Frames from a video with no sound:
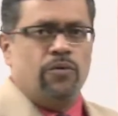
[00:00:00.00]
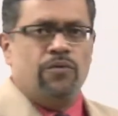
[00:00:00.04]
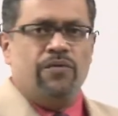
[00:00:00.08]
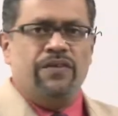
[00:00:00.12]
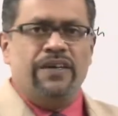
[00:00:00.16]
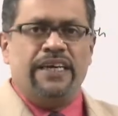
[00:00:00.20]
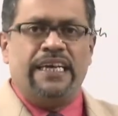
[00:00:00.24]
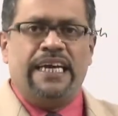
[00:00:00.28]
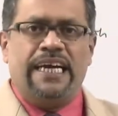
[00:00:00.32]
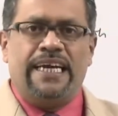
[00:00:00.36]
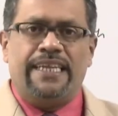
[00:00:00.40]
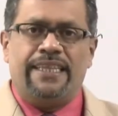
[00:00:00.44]

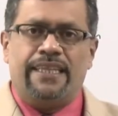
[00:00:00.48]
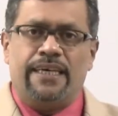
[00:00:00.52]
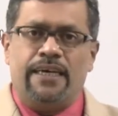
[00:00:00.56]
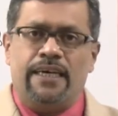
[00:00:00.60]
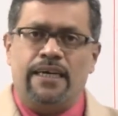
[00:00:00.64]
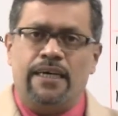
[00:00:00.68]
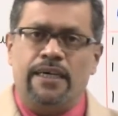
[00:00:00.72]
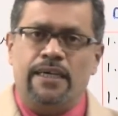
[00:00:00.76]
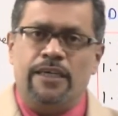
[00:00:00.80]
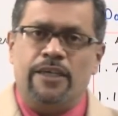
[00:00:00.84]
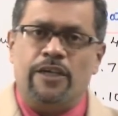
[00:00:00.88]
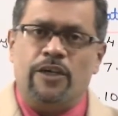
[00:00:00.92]
we get
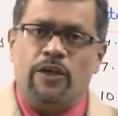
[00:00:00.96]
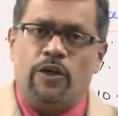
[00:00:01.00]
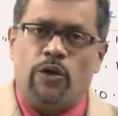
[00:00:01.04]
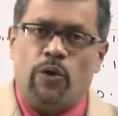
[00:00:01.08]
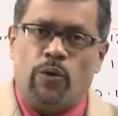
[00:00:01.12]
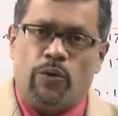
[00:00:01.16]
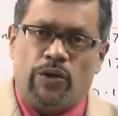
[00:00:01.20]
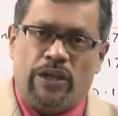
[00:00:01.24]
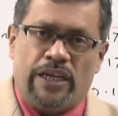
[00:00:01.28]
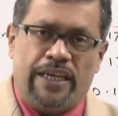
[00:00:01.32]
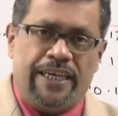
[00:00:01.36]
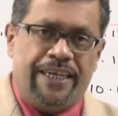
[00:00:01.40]
the
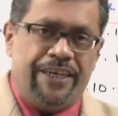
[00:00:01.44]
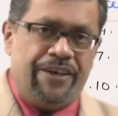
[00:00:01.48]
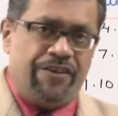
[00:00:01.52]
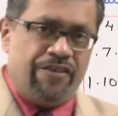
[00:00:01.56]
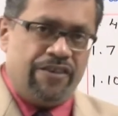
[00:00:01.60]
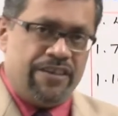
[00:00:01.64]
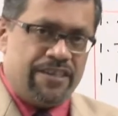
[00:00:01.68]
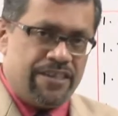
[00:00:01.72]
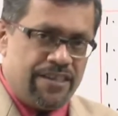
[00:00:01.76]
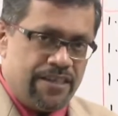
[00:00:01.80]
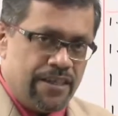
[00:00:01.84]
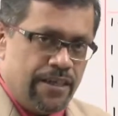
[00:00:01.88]
total
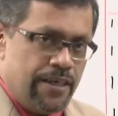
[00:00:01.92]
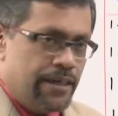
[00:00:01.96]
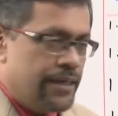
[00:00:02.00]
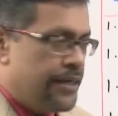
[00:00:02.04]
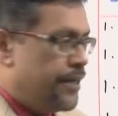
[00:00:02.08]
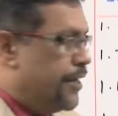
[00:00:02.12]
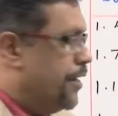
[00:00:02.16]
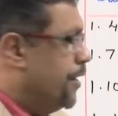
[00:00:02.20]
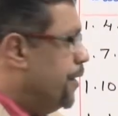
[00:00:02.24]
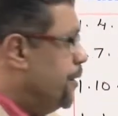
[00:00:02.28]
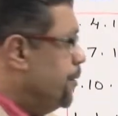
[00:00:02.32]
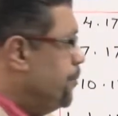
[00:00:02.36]
interest.
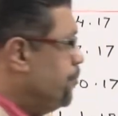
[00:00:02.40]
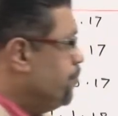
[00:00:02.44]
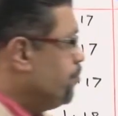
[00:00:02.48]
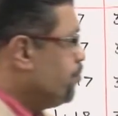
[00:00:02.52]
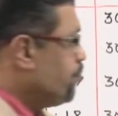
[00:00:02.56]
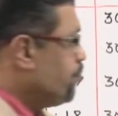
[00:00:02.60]
Here,